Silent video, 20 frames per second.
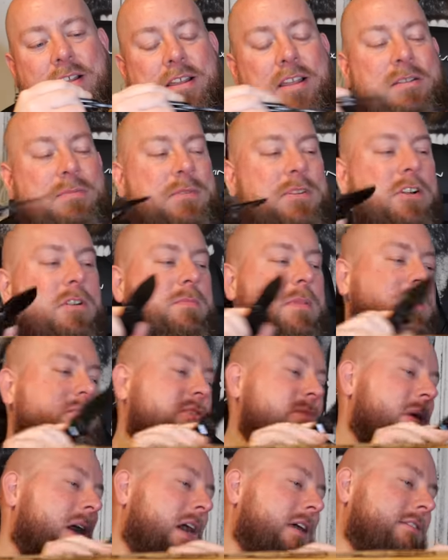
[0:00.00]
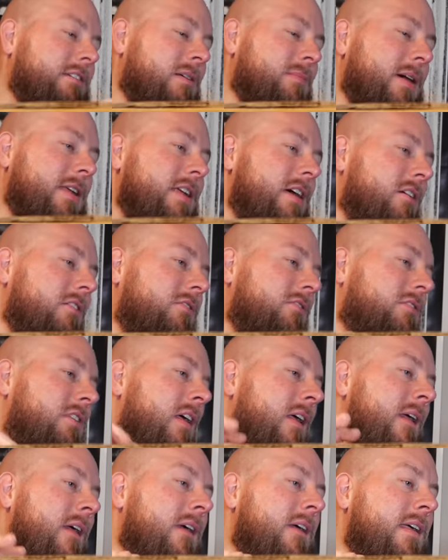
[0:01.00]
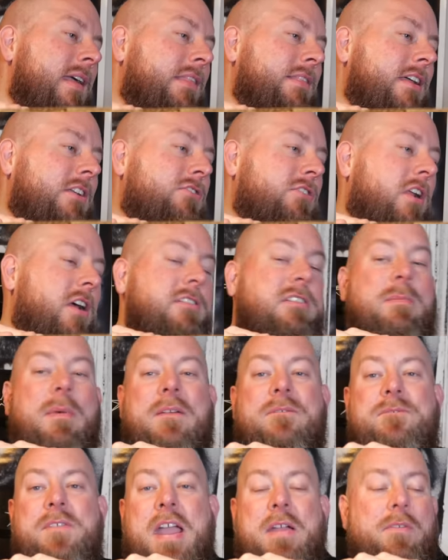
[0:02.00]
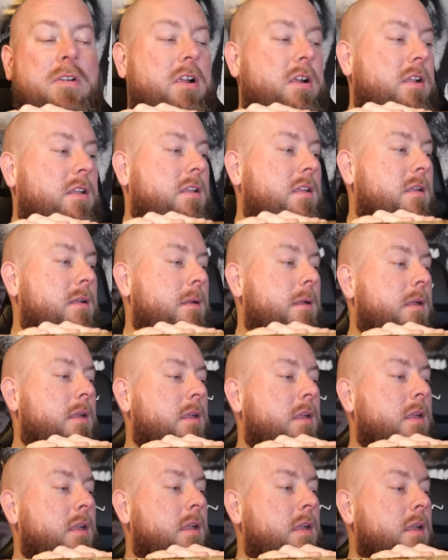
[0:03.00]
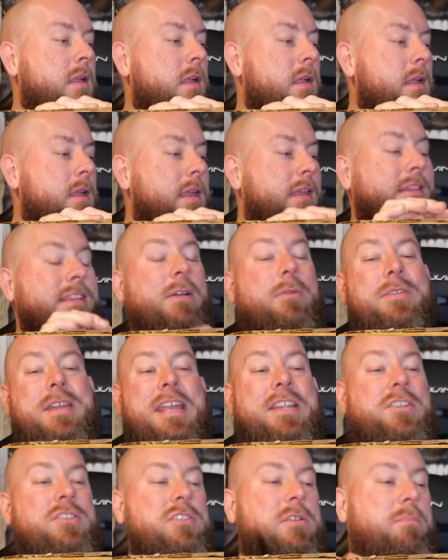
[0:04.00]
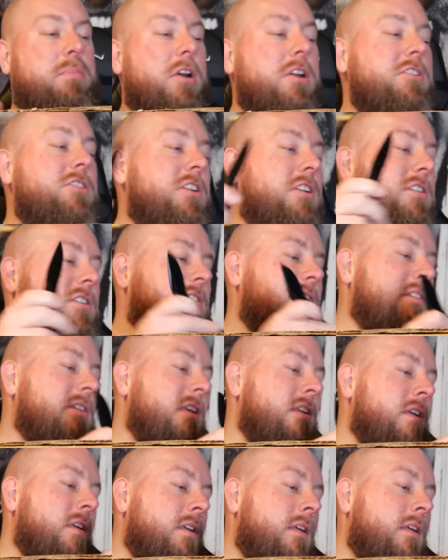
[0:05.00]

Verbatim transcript: custom return mystery box. Everybody knows Electronics are my favorite liquidations to purchase.